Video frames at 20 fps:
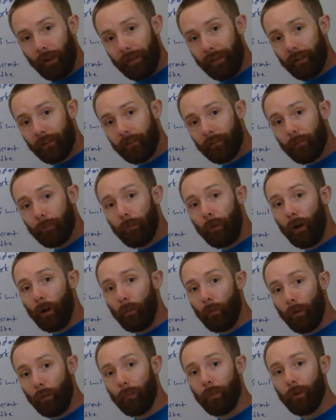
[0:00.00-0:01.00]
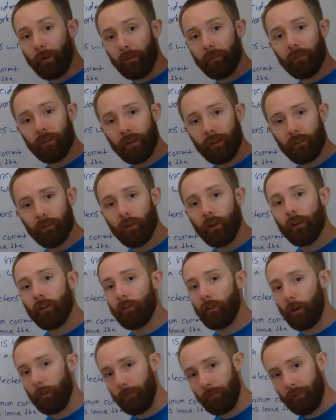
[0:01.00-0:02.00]
this by 1.6
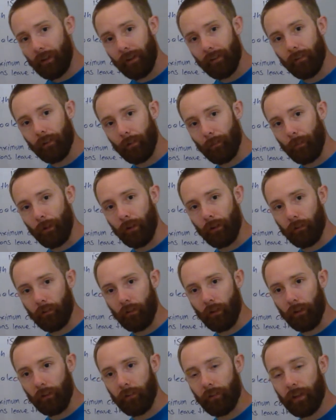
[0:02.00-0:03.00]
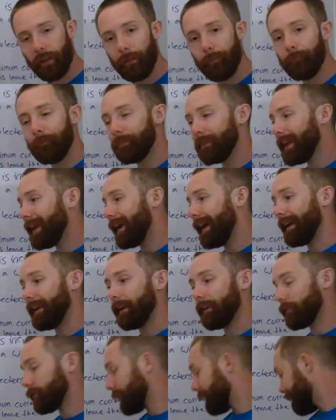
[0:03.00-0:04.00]
times 10 to the minus 19, and
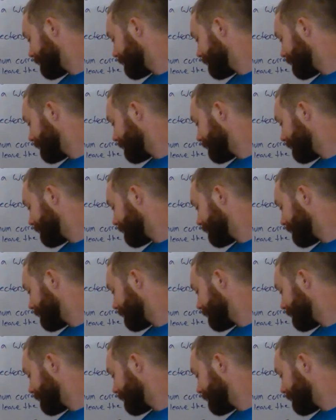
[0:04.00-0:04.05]
that's going